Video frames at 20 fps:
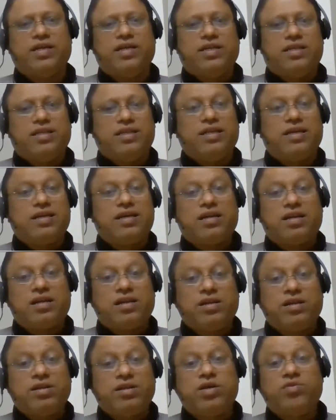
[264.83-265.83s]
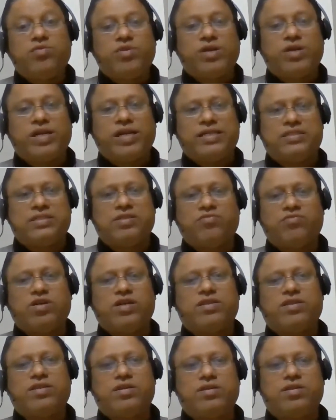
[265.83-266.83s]
There are reserve rates. What
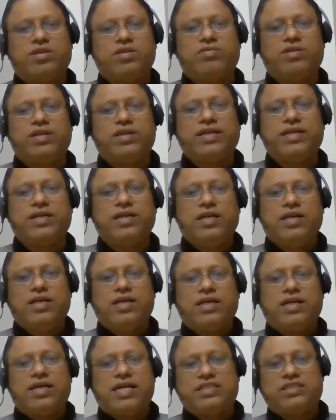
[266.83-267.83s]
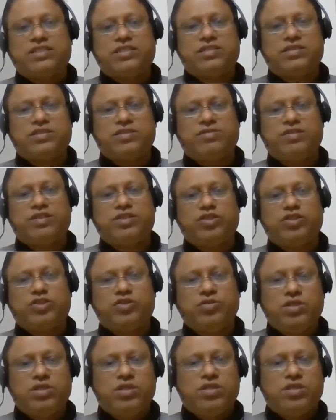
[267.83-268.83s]
is reserve rate? Cash reserve
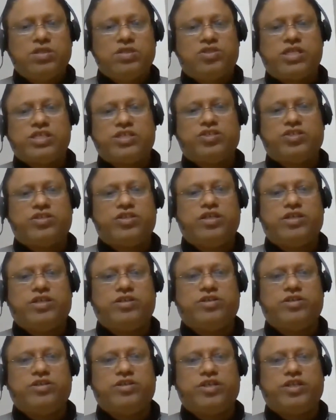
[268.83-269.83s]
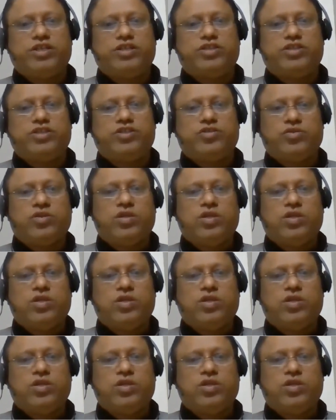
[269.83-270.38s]
ratio, statutory liquidity ratio.